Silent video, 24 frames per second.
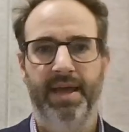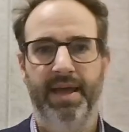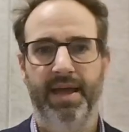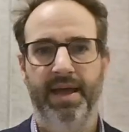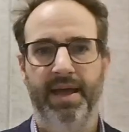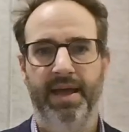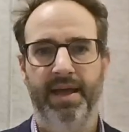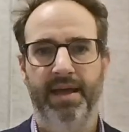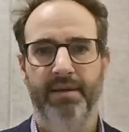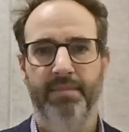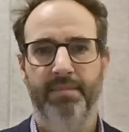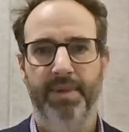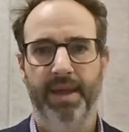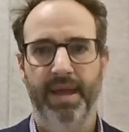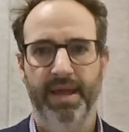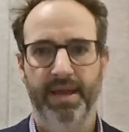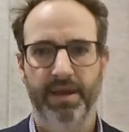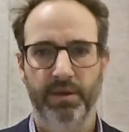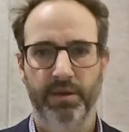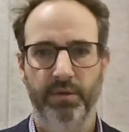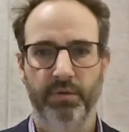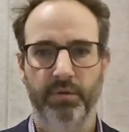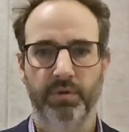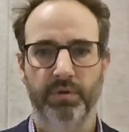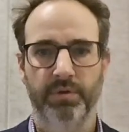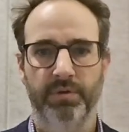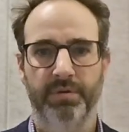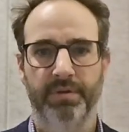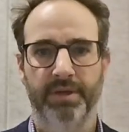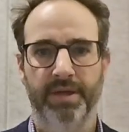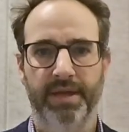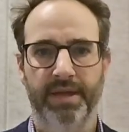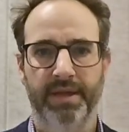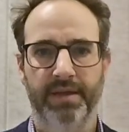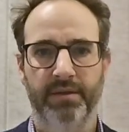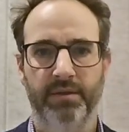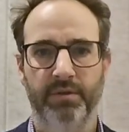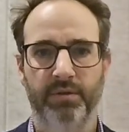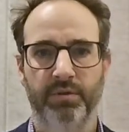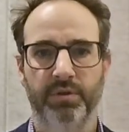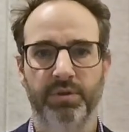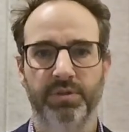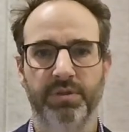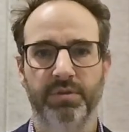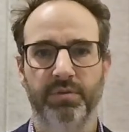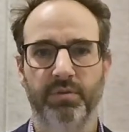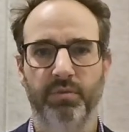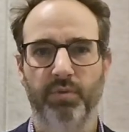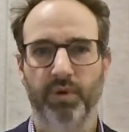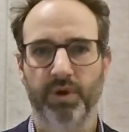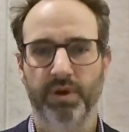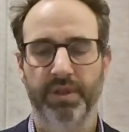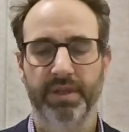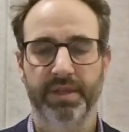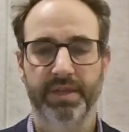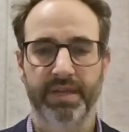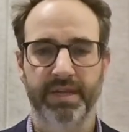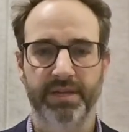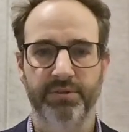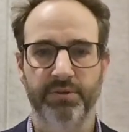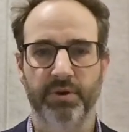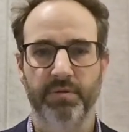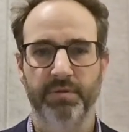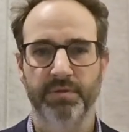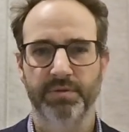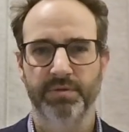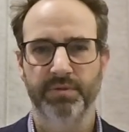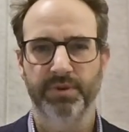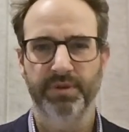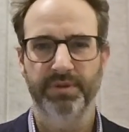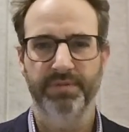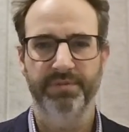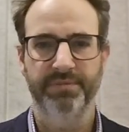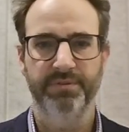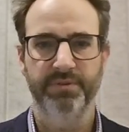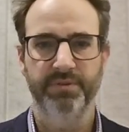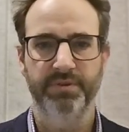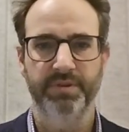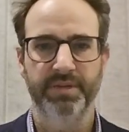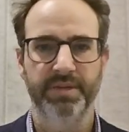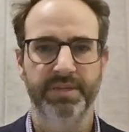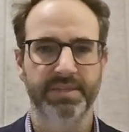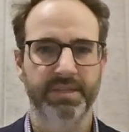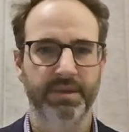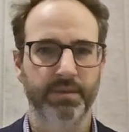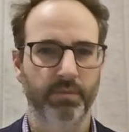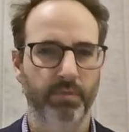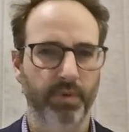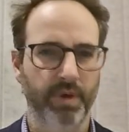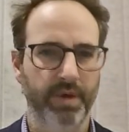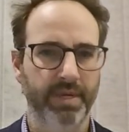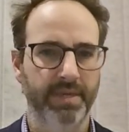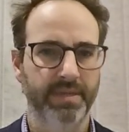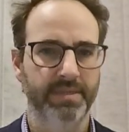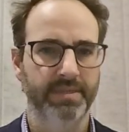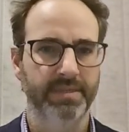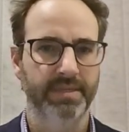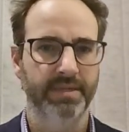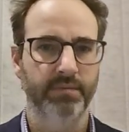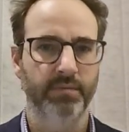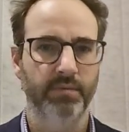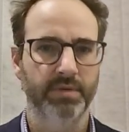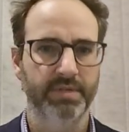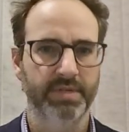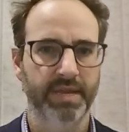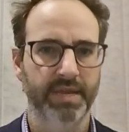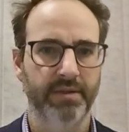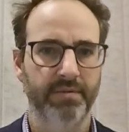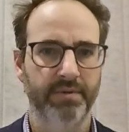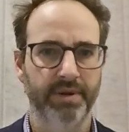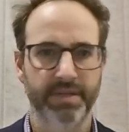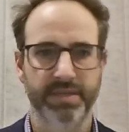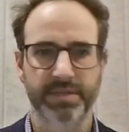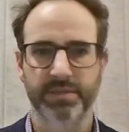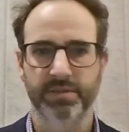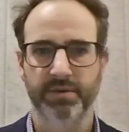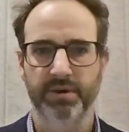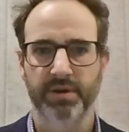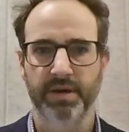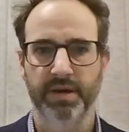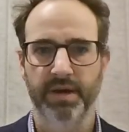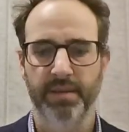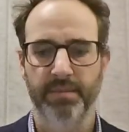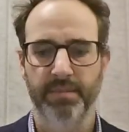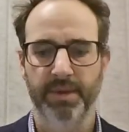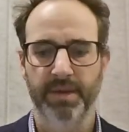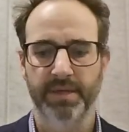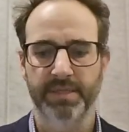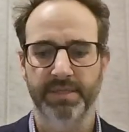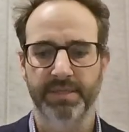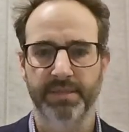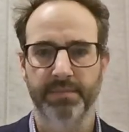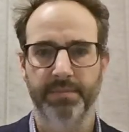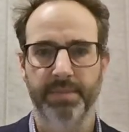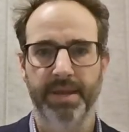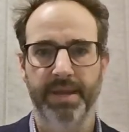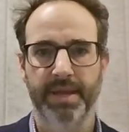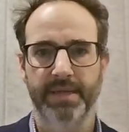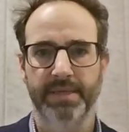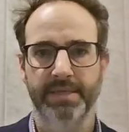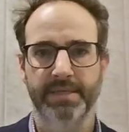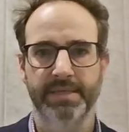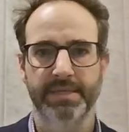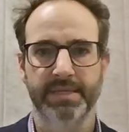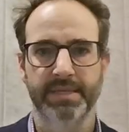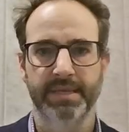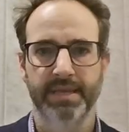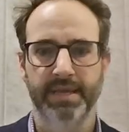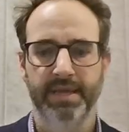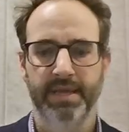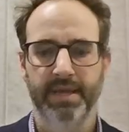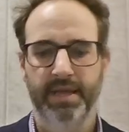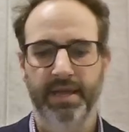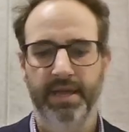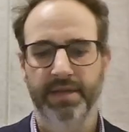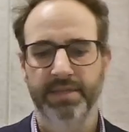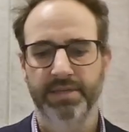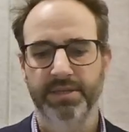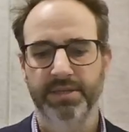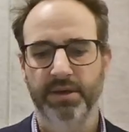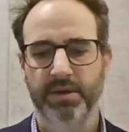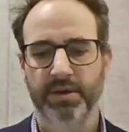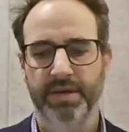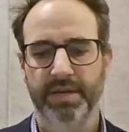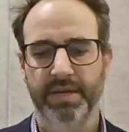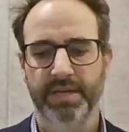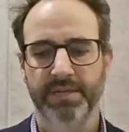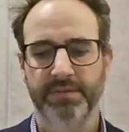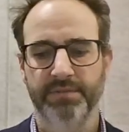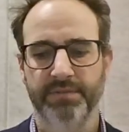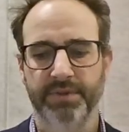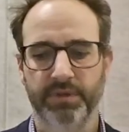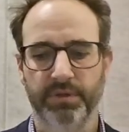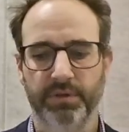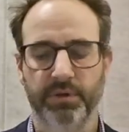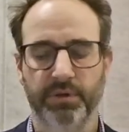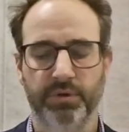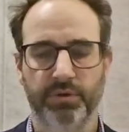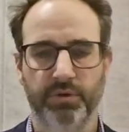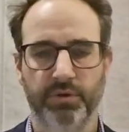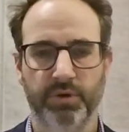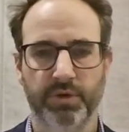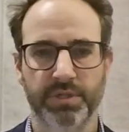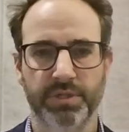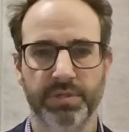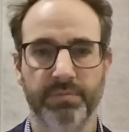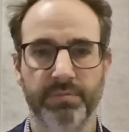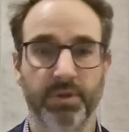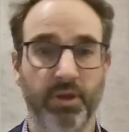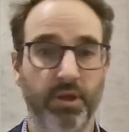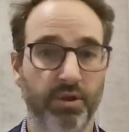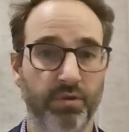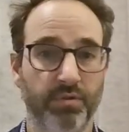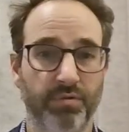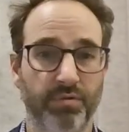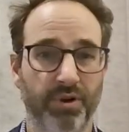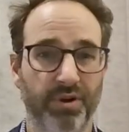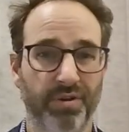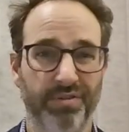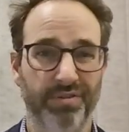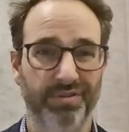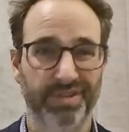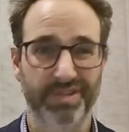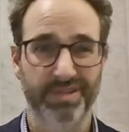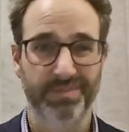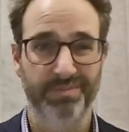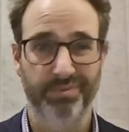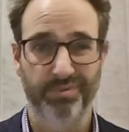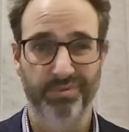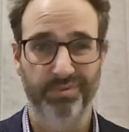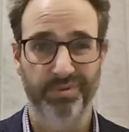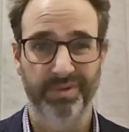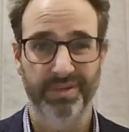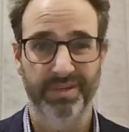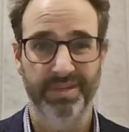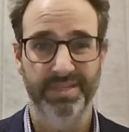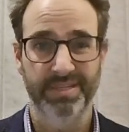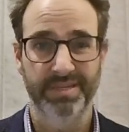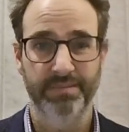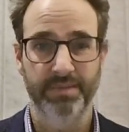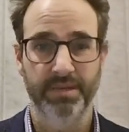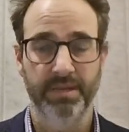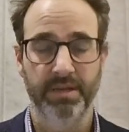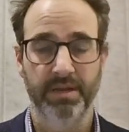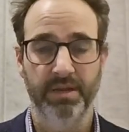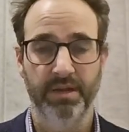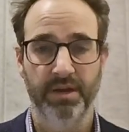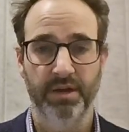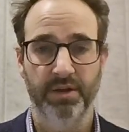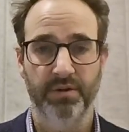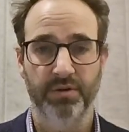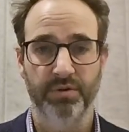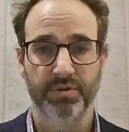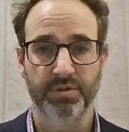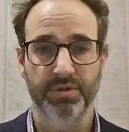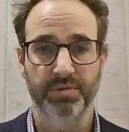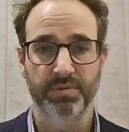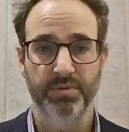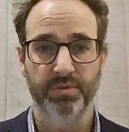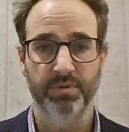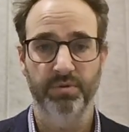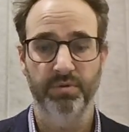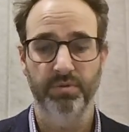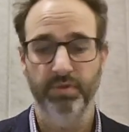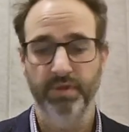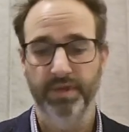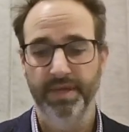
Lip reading: and look at what are the key drivers, what are the few things that we can see, what's our insight amongst the banks. And so I guess if we look across them, loan growth is broadly similar across them all.